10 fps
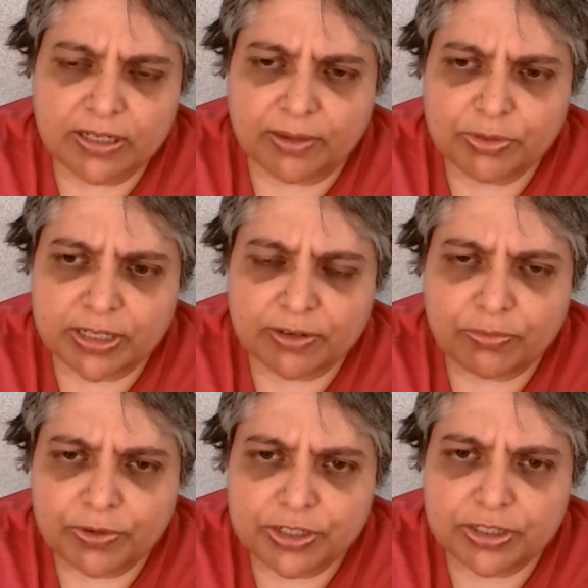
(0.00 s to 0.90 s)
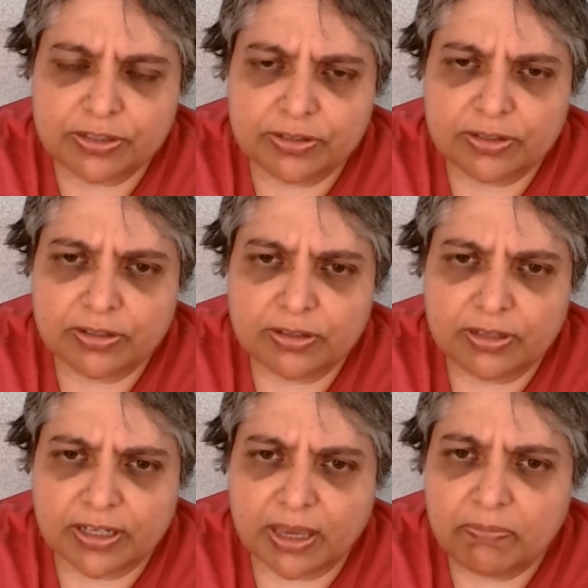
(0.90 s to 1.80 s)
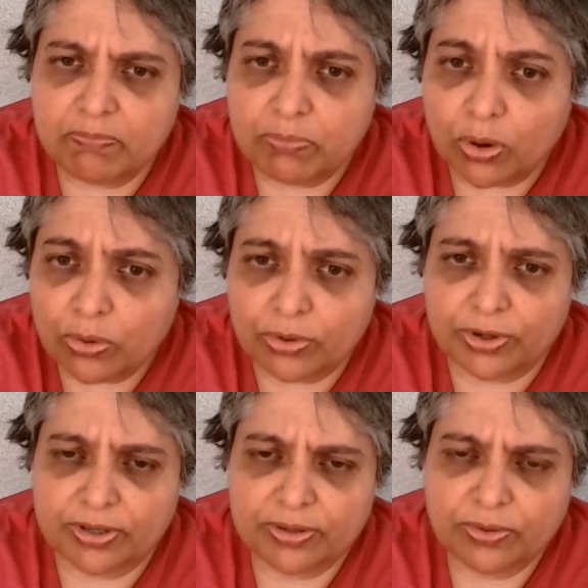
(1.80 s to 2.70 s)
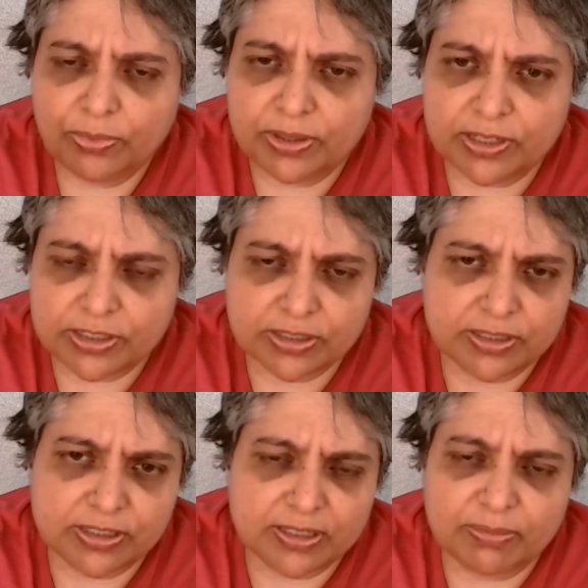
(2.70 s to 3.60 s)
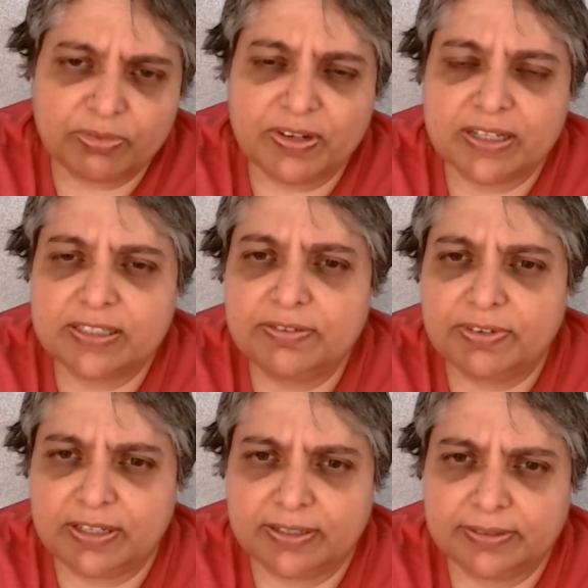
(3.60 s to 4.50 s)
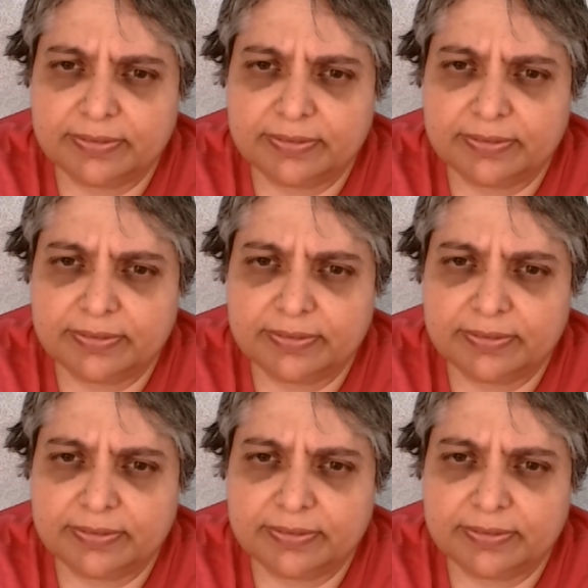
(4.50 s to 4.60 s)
I was like rigid, like a board with this type of negativity.